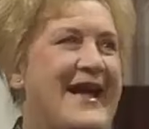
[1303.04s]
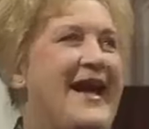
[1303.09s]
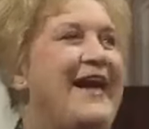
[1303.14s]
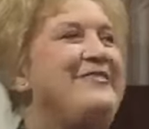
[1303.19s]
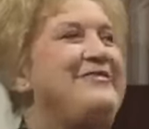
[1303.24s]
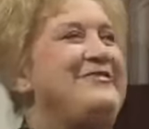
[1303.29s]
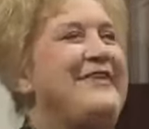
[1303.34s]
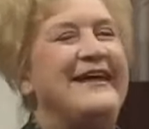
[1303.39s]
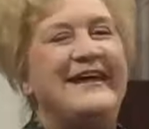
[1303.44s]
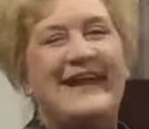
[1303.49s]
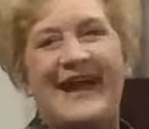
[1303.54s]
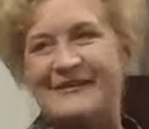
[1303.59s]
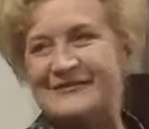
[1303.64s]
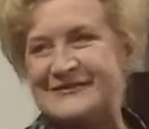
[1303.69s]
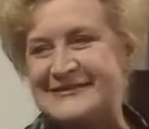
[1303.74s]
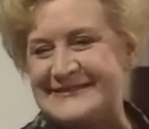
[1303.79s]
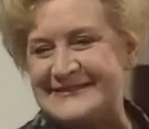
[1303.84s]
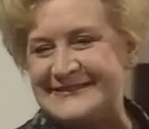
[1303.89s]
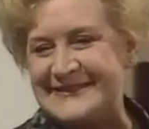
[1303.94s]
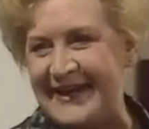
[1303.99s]
I think how
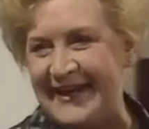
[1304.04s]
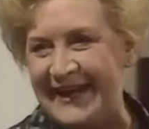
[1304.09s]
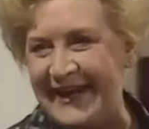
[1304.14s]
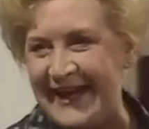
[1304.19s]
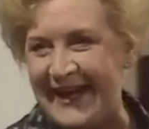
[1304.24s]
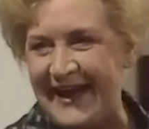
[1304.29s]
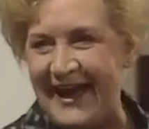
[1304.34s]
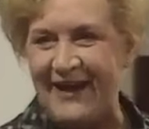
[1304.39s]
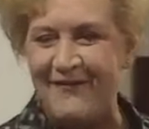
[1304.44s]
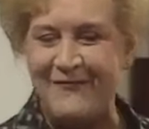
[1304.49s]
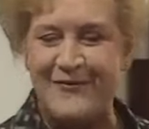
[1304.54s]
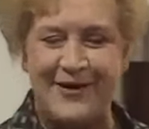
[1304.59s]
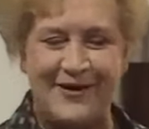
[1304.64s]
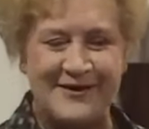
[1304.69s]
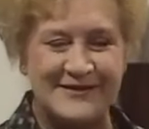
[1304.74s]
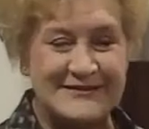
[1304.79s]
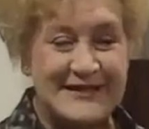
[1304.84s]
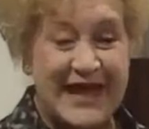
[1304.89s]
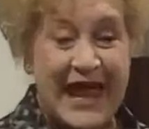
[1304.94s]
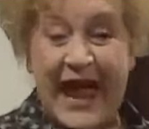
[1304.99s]
silly I
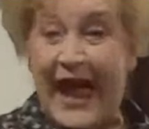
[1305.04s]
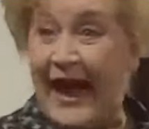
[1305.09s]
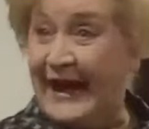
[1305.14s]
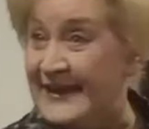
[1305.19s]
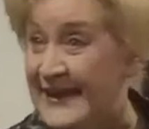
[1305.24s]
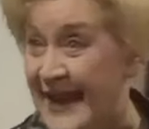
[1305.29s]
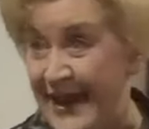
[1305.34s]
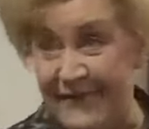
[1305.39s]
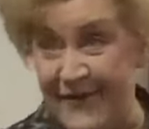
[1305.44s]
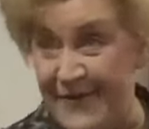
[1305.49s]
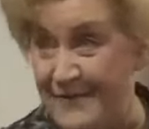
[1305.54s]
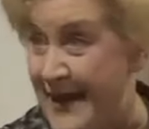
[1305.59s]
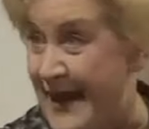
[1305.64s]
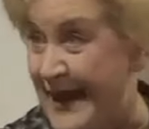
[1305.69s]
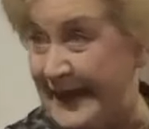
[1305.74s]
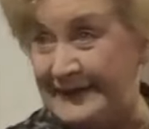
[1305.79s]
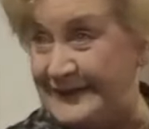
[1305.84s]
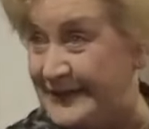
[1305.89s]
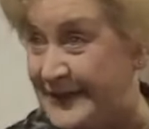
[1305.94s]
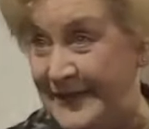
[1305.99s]
was. I'd
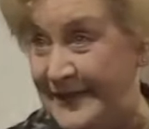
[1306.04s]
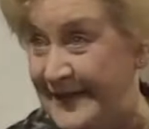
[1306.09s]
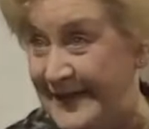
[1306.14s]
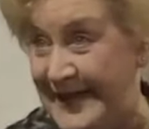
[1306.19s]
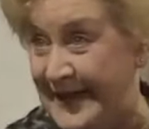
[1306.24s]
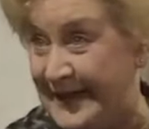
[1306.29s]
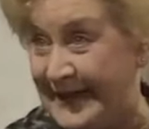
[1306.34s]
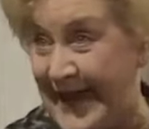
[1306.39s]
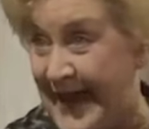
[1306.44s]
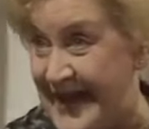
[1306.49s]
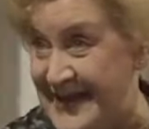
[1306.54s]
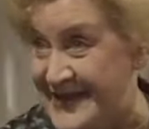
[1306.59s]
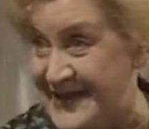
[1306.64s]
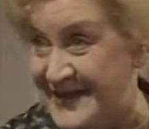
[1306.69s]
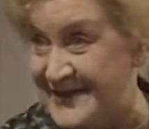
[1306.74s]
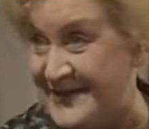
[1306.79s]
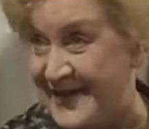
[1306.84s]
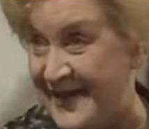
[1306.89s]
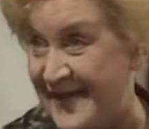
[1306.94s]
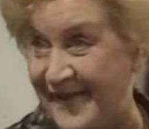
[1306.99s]
never mind going again,
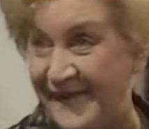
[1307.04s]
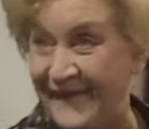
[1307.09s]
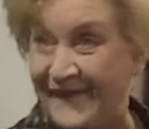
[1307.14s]
you know.